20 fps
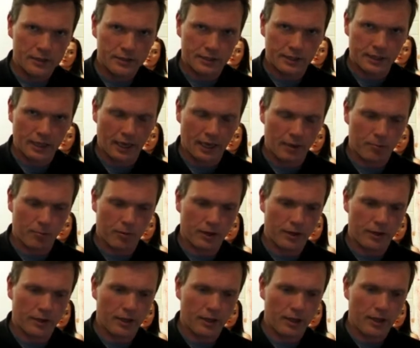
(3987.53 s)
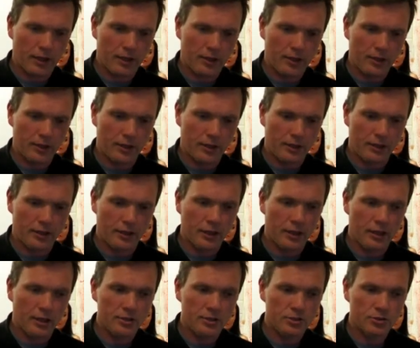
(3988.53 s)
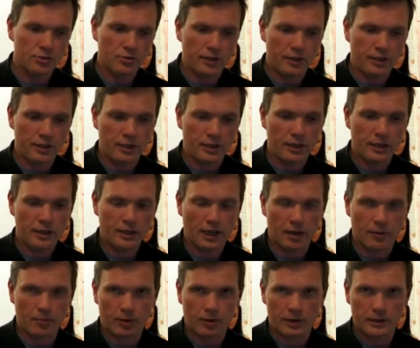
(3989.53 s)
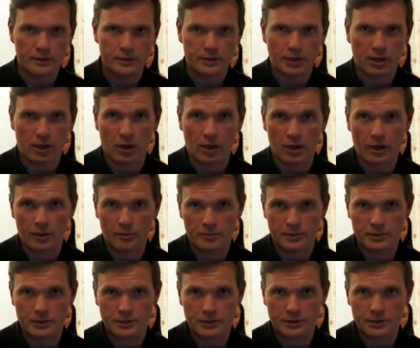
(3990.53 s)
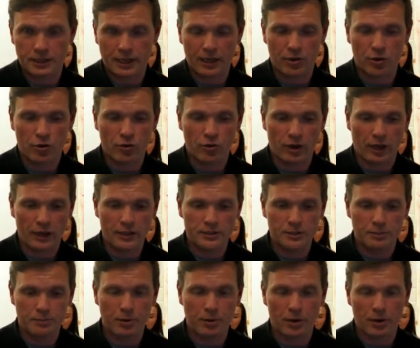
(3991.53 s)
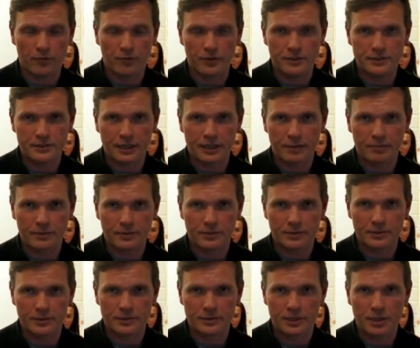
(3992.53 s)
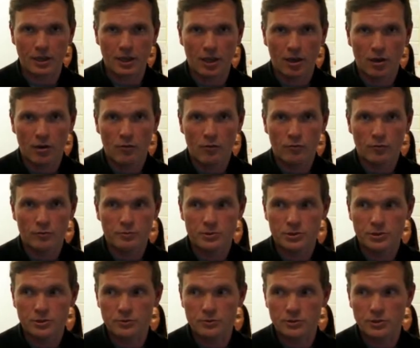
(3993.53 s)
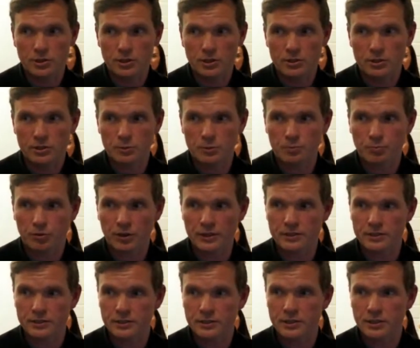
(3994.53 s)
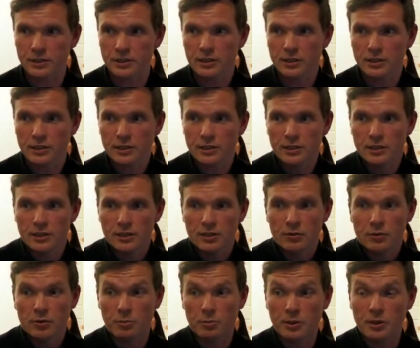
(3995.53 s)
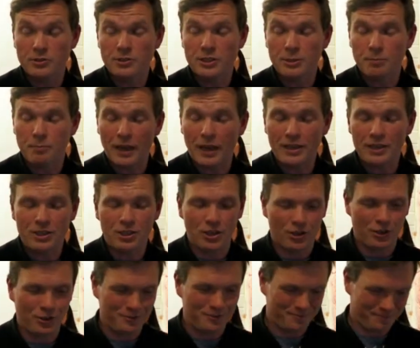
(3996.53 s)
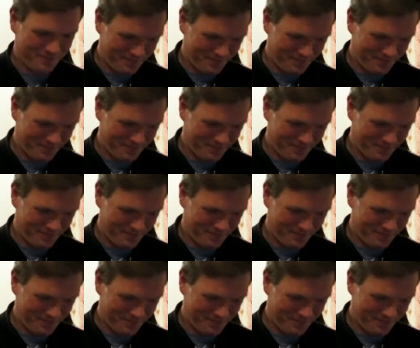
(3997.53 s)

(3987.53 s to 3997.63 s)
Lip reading: to calibrate the screen, calibrate our images, and create perfect images from shoot to print. We're going to be using the BenQ.